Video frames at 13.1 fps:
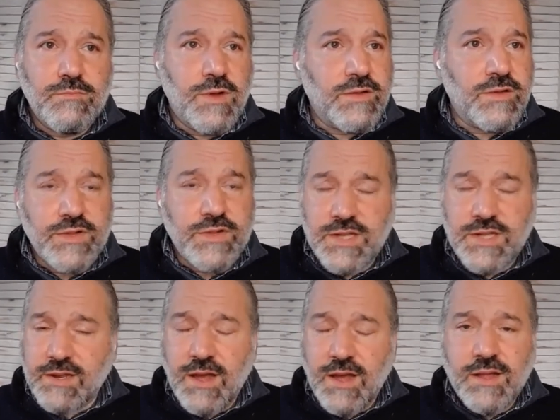relevant
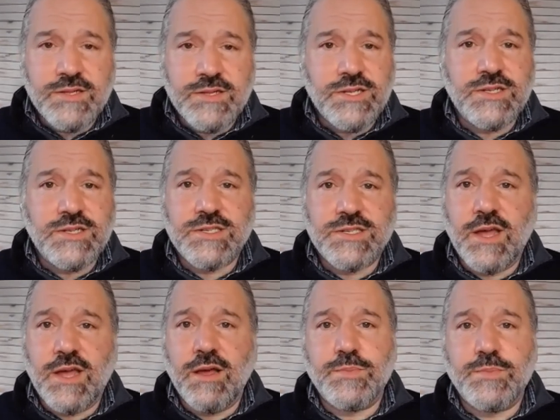technology
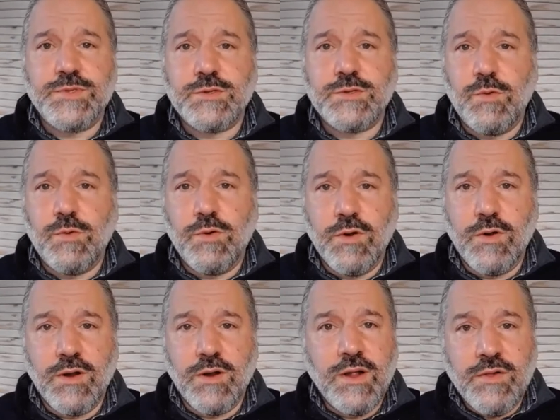setups
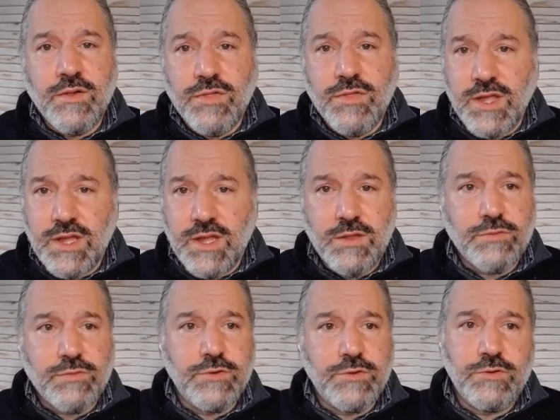or thinking
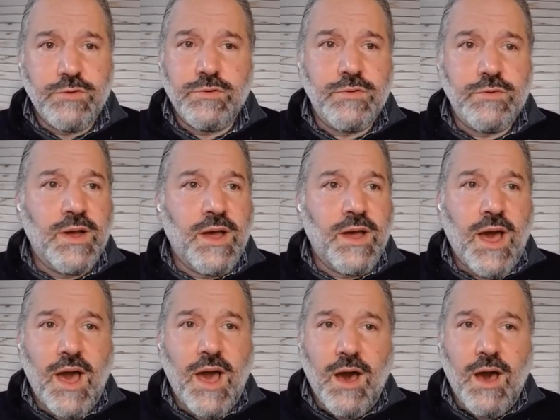through
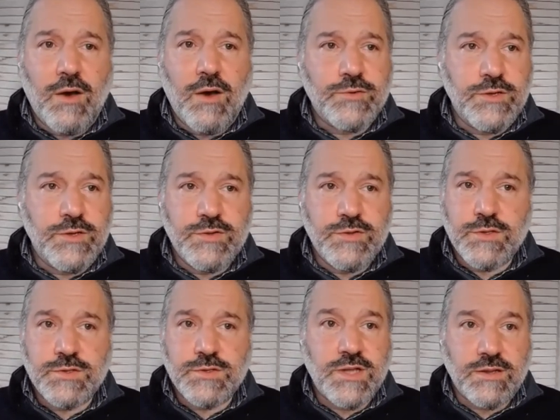how to use
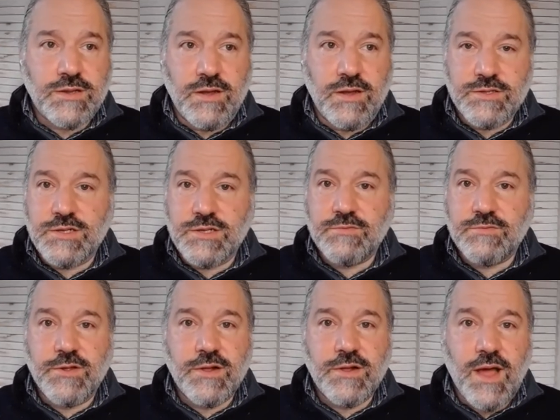those technologies
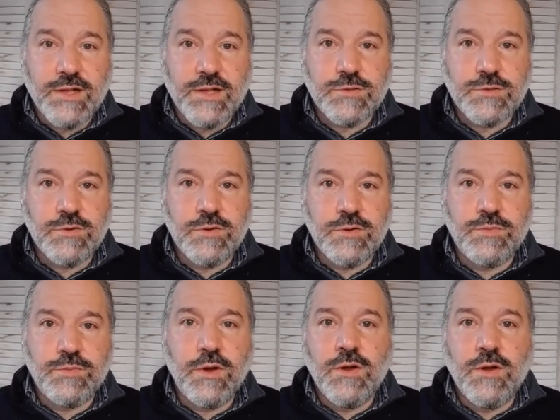for your
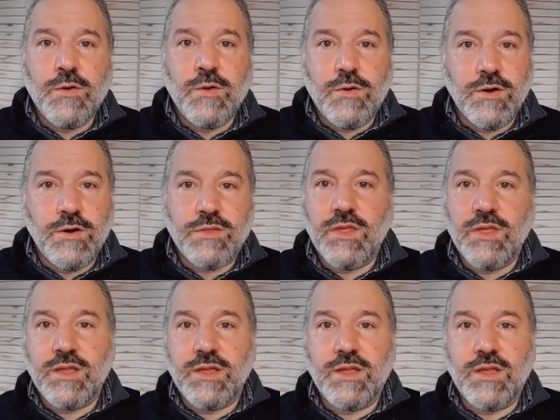classroom, or
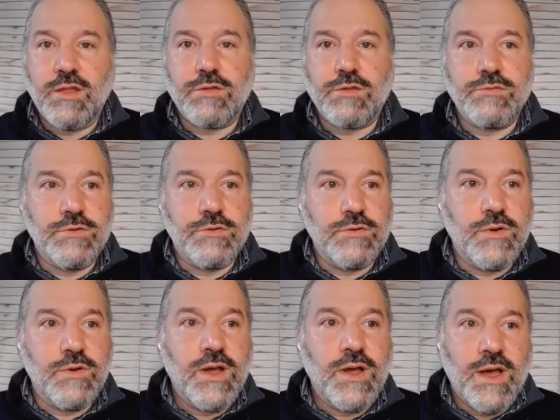thinking
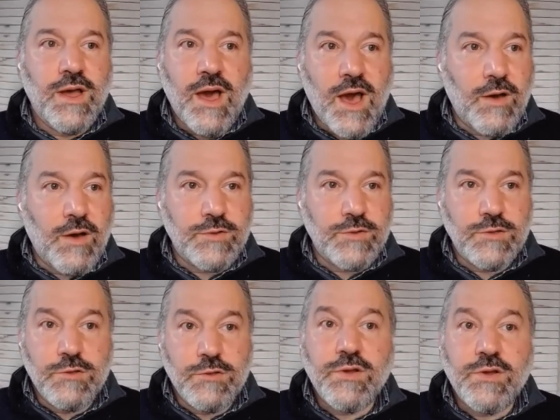through how to
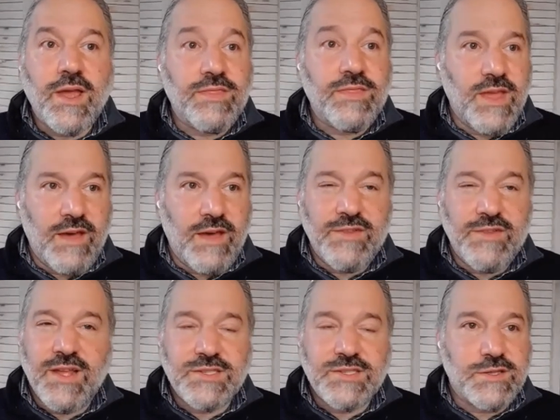look at the
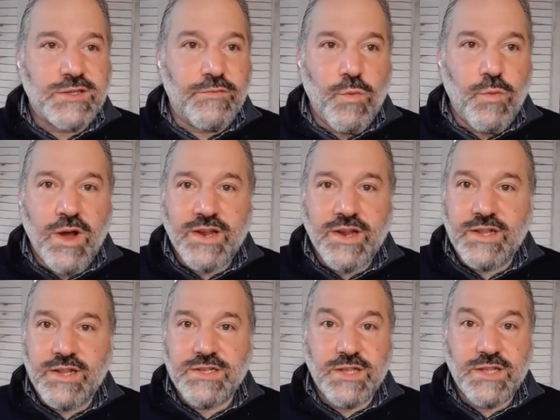evidence of what
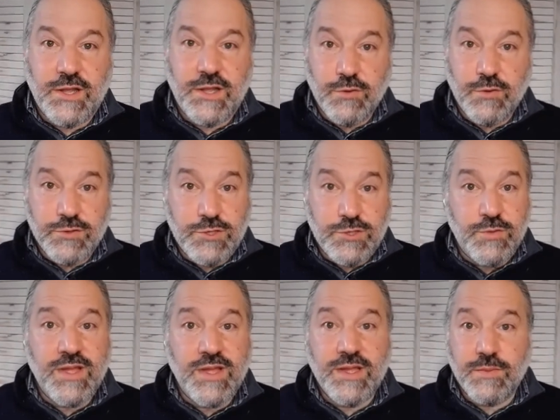it is that you're
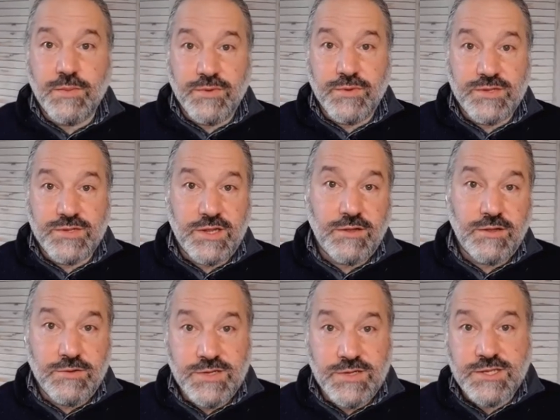doing in a
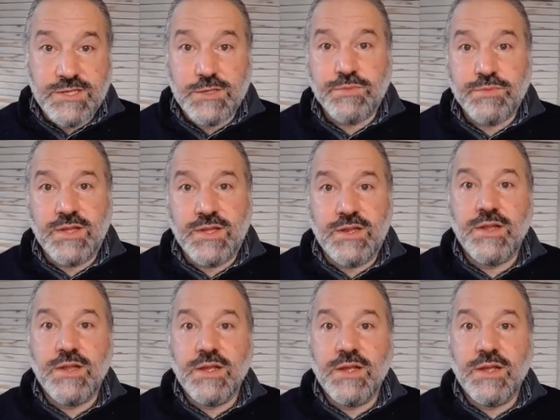particular
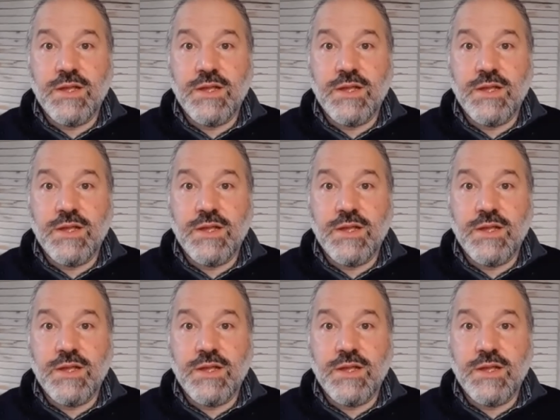discipline